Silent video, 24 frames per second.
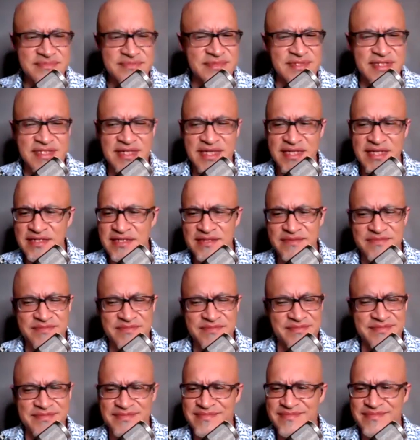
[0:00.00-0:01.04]
Just
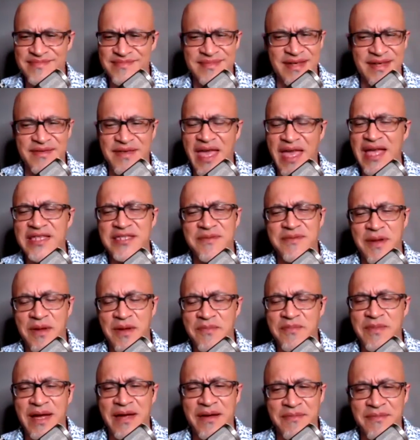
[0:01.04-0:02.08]
actually,
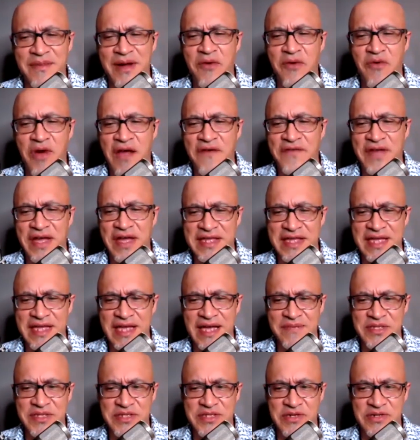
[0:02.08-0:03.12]
my wife kind of got
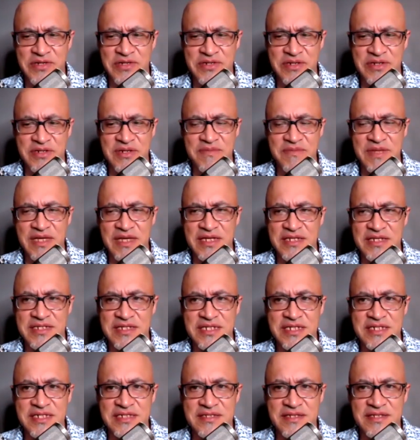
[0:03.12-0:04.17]
me started on it because she
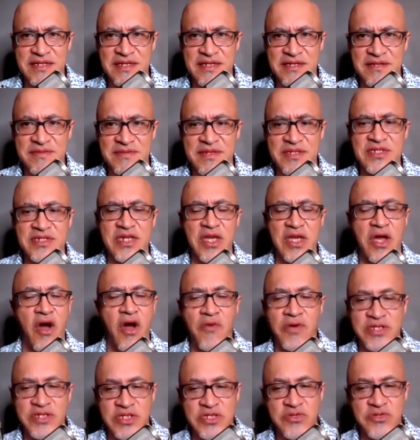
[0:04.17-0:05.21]
just she
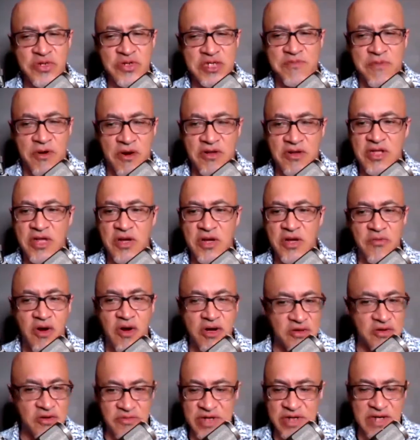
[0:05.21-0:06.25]
always just drinks sparkling
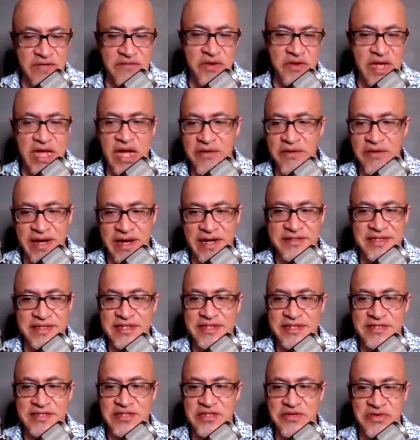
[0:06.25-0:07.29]
water whenever we go out. You
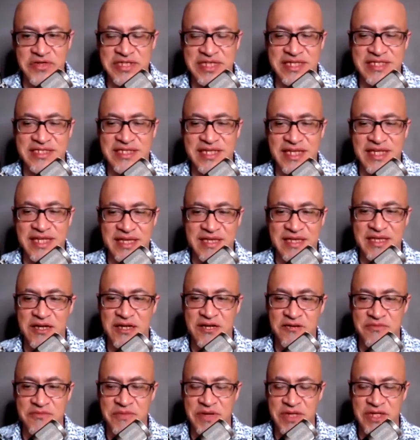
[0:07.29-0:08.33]
know, she always gets like, you
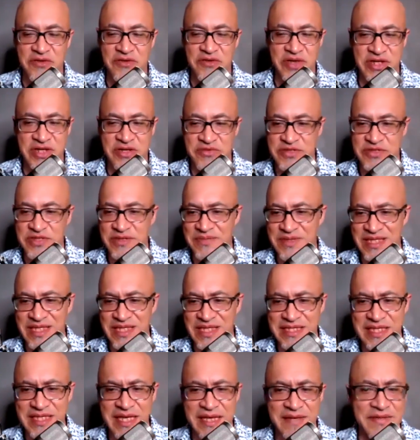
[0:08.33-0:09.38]
know, Pellegrino or something
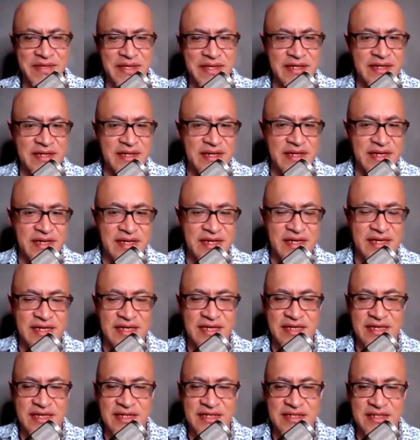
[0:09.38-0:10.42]
like that.
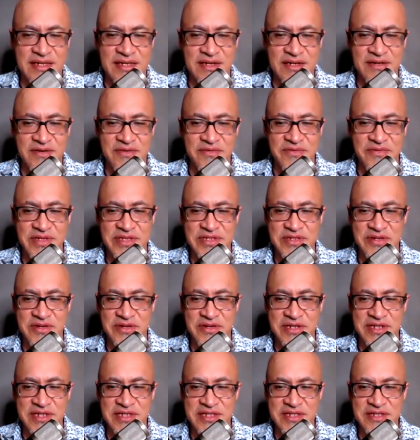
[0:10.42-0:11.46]
And we
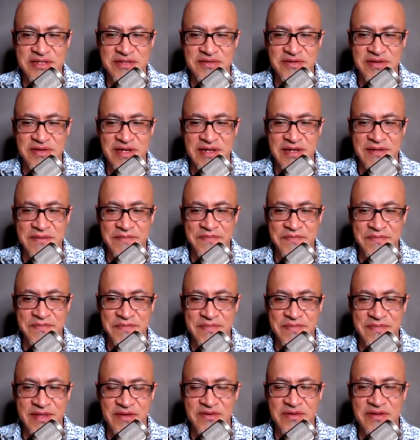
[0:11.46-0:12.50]
started to
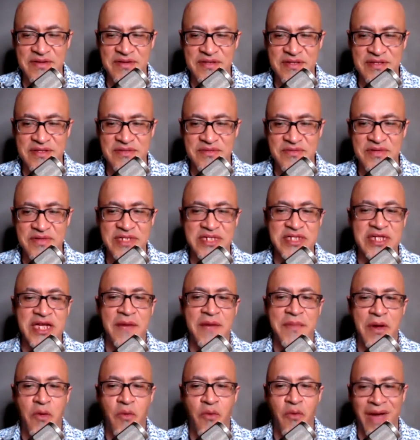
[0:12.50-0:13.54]
we shop
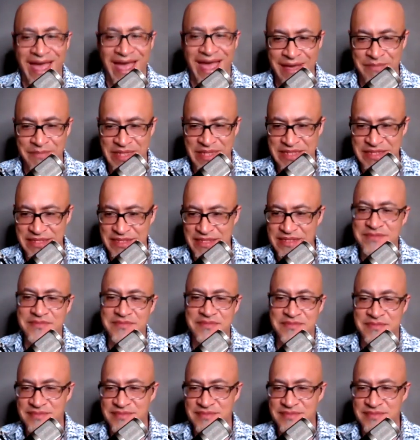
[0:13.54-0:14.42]
at Wegmans.